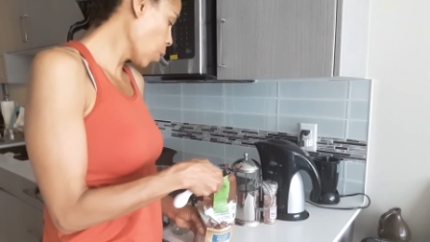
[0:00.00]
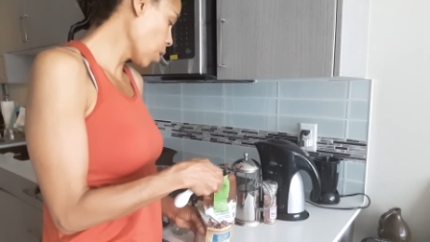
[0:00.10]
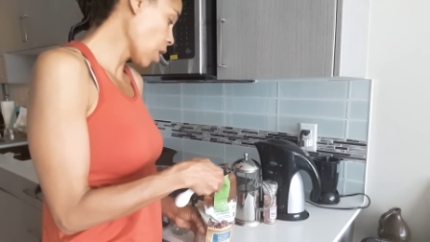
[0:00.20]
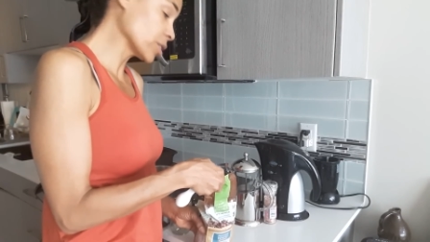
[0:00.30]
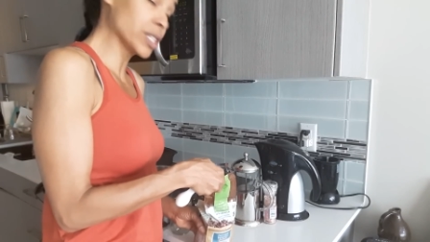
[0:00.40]

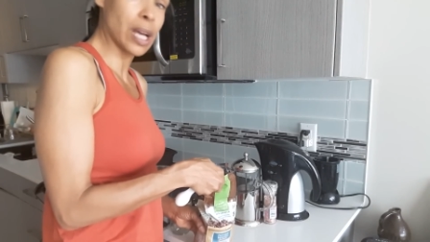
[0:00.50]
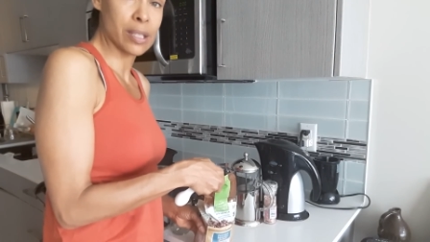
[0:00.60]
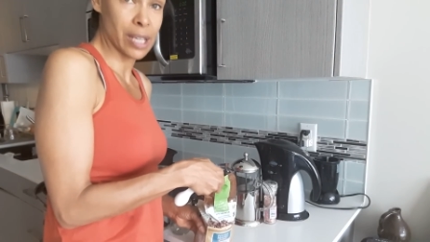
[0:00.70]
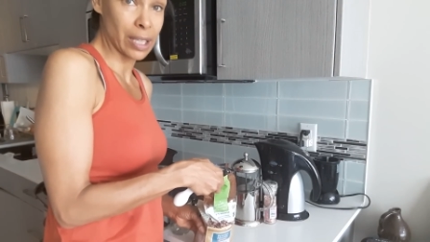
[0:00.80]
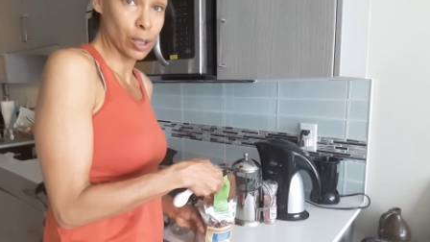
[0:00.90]
or I'll
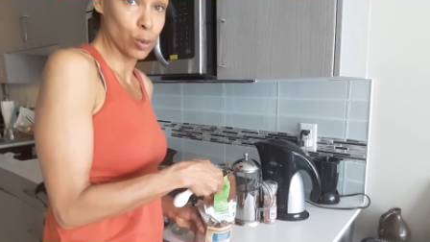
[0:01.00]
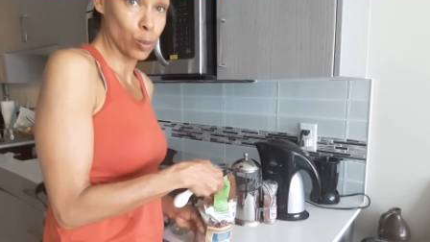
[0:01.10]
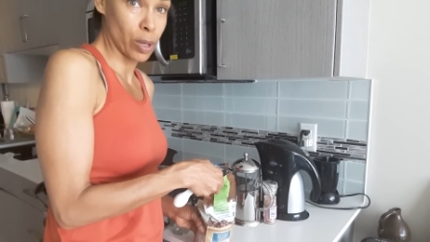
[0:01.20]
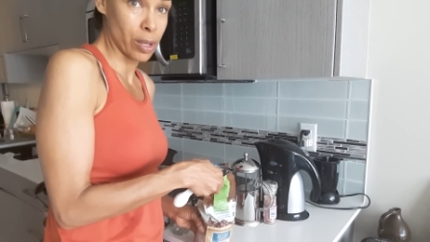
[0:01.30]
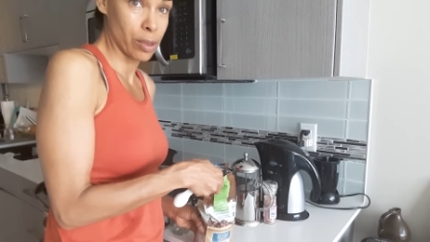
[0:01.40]

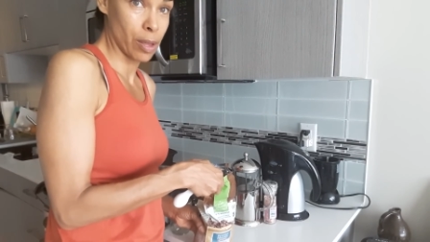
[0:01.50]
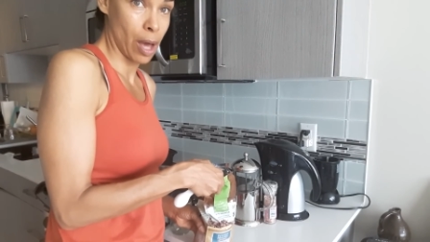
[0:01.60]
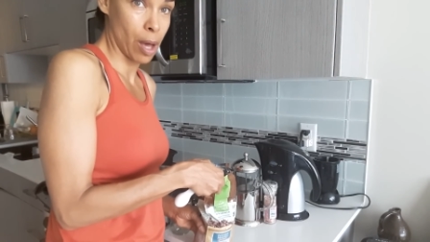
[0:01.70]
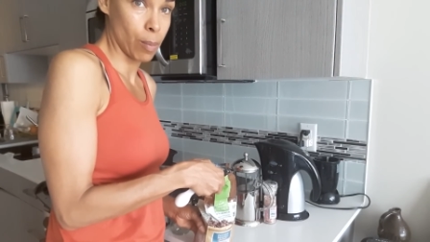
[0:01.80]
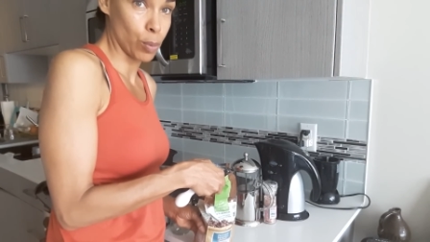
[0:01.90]
dilute with
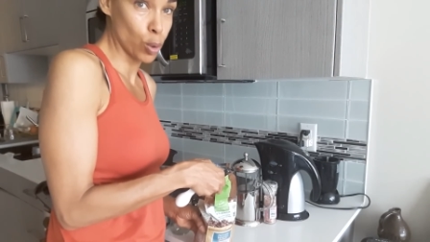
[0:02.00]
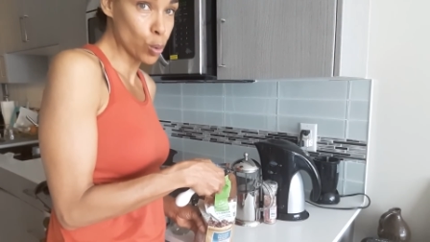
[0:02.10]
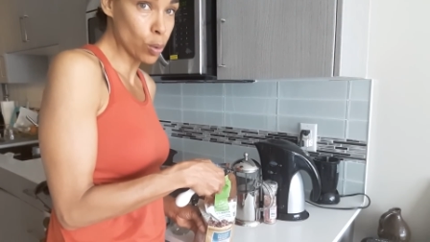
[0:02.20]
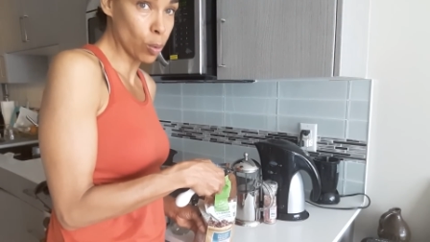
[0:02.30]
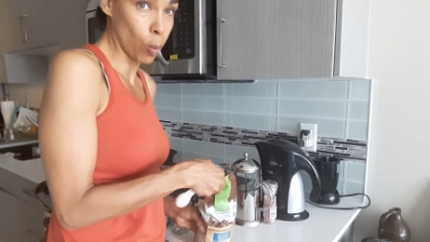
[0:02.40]

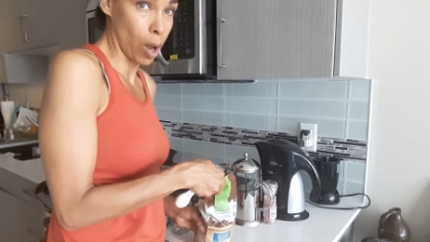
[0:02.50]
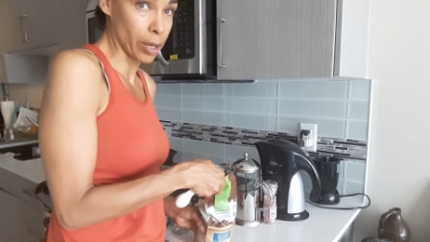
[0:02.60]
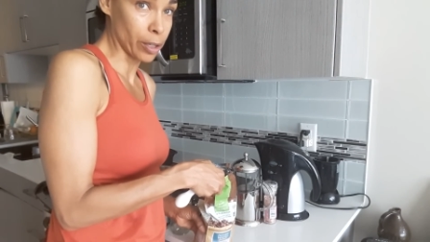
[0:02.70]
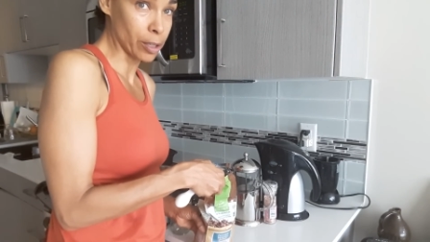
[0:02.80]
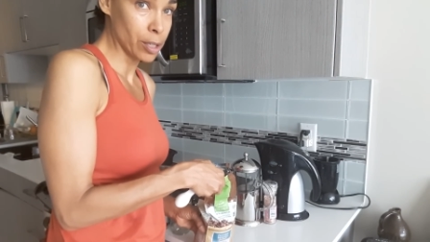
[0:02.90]
cool
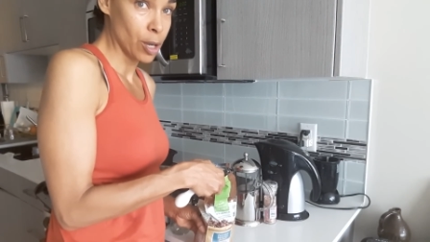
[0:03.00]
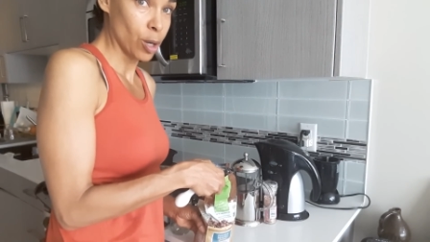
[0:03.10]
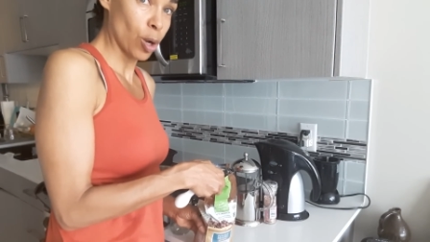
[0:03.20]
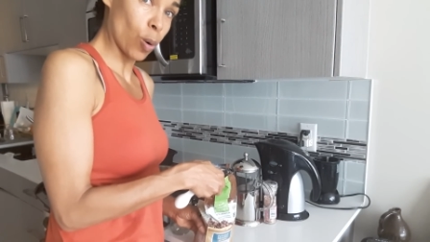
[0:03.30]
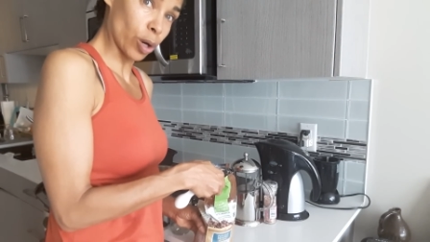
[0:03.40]
water
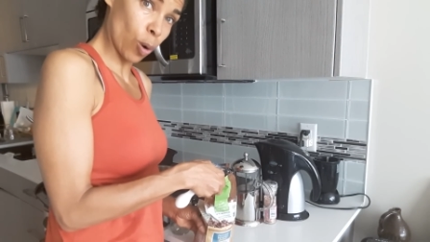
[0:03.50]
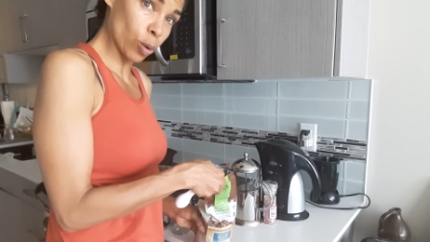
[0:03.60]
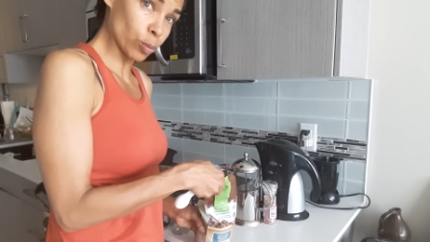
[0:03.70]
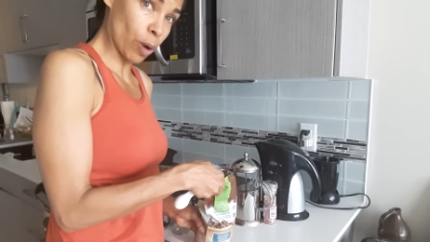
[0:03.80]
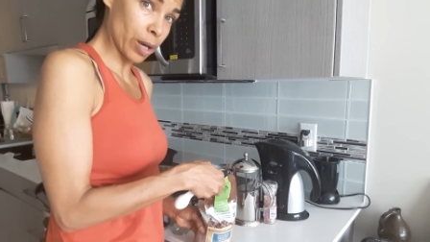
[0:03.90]
or
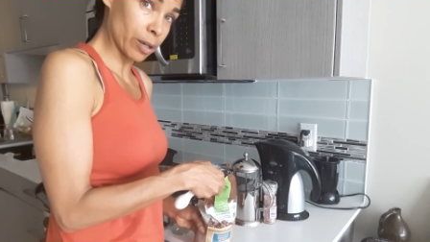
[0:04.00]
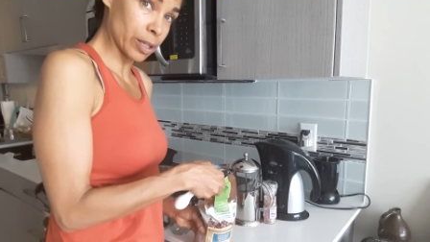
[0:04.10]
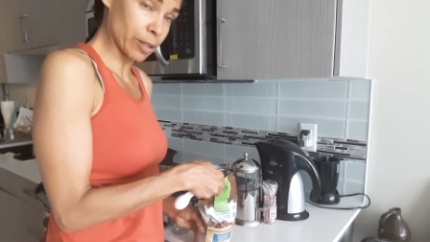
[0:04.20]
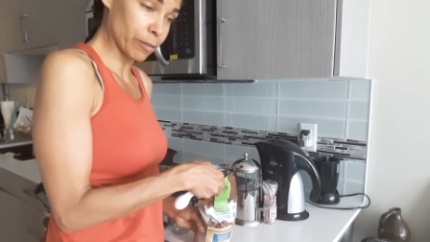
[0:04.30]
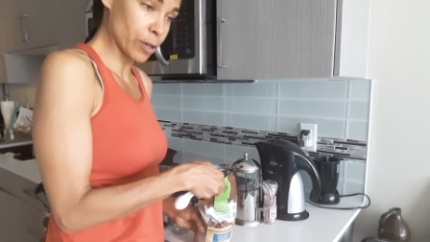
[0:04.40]
cold
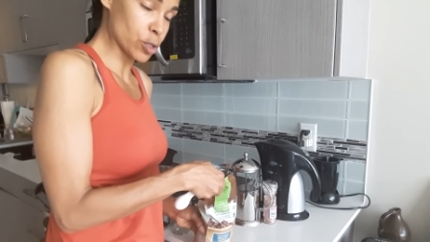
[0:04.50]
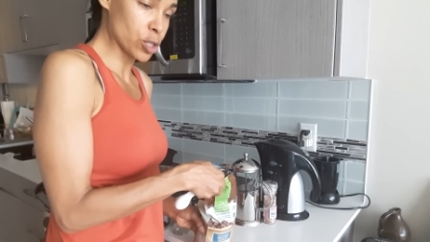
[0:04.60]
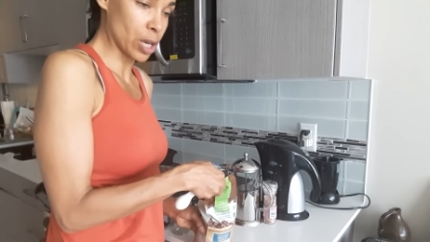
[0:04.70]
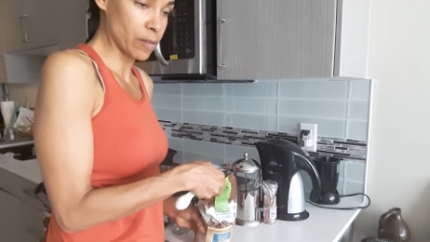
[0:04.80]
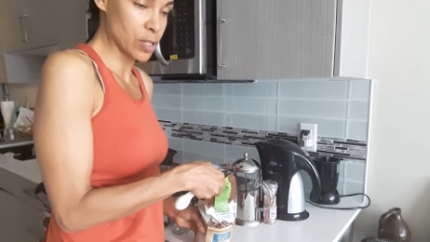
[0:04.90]
water in the
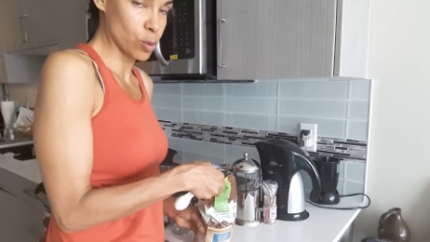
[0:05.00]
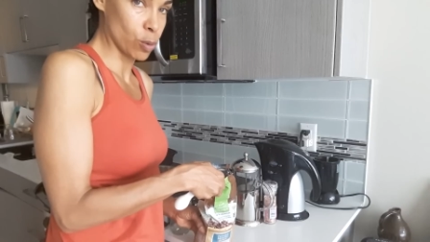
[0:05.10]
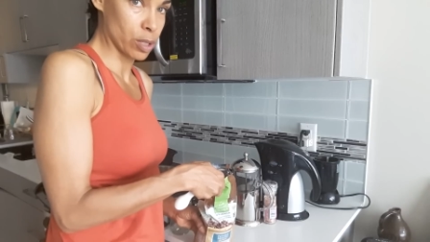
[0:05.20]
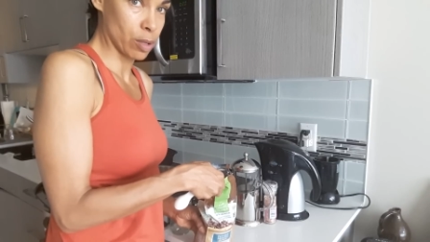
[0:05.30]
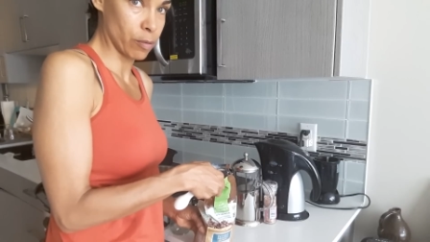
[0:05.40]
fridge that I've
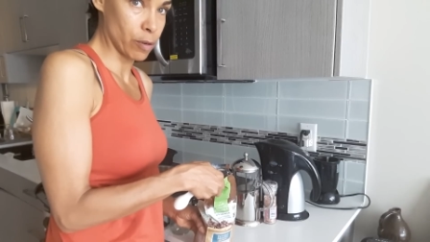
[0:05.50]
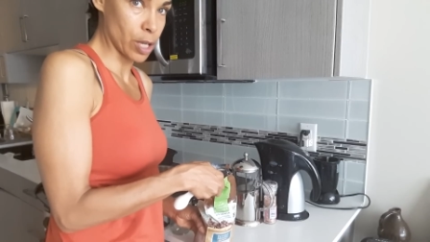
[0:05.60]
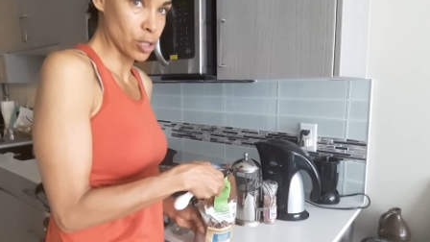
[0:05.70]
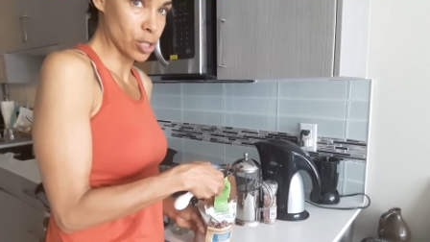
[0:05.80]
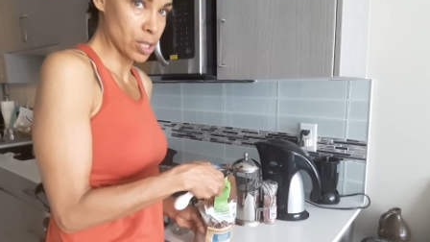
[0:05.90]
stored in the
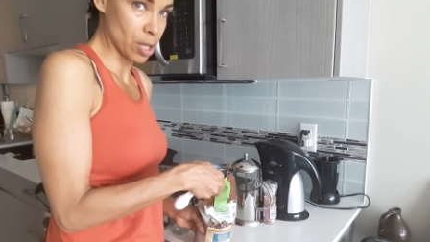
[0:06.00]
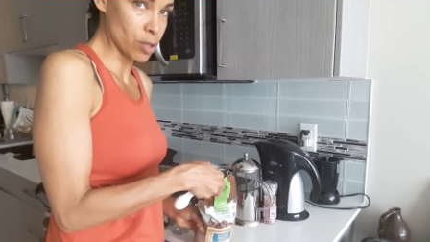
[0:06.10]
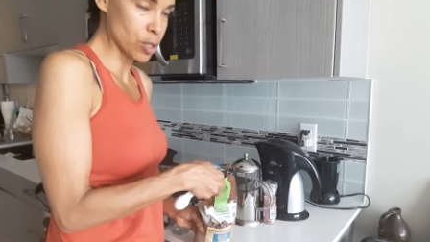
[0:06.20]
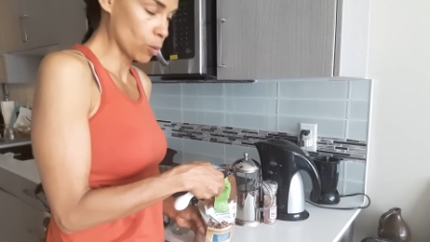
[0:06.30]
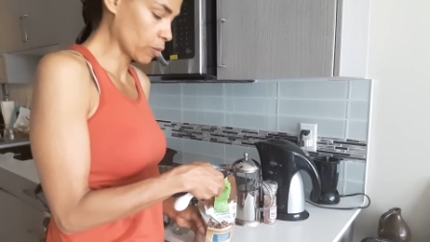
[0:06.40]
fridge that's
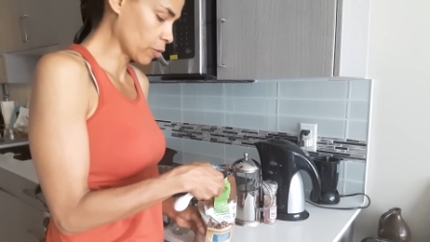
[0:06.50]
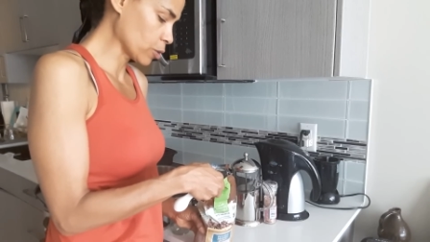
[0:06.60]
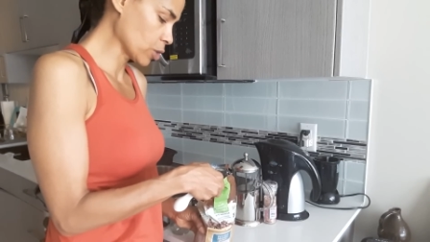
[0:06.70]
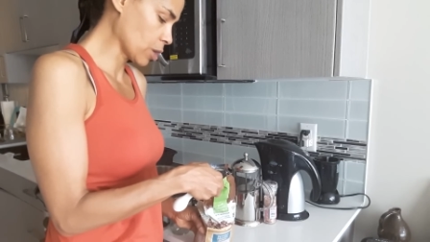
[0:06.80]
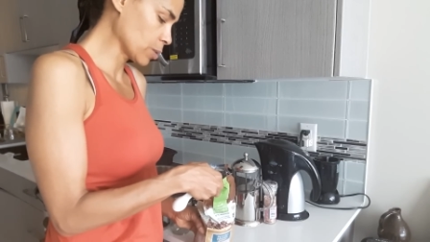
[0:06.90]
also
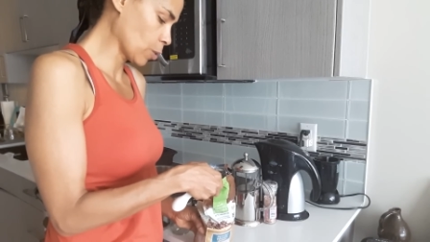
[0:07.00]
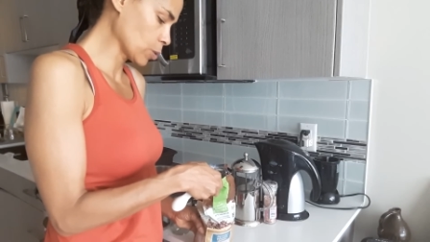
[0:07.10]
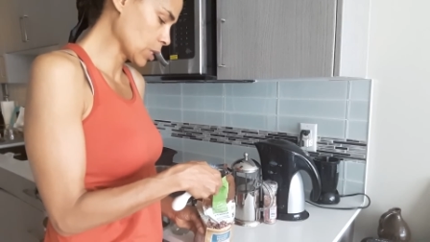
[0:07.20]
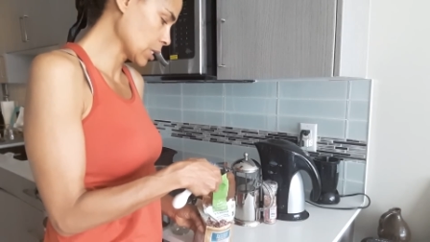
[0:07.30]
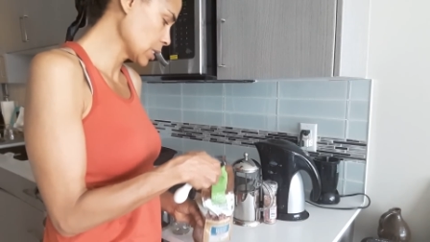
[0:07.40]
reverse
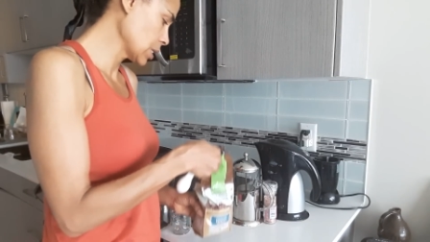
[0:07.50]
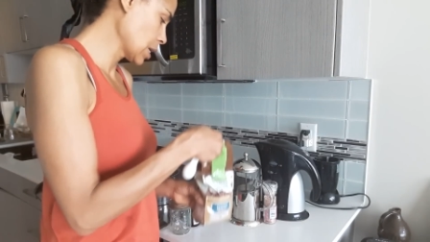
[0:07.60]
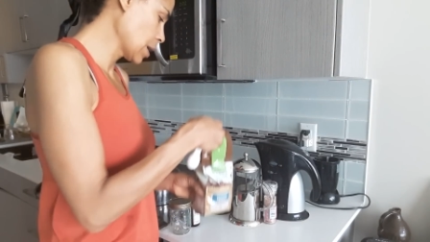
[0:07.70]
osmosis.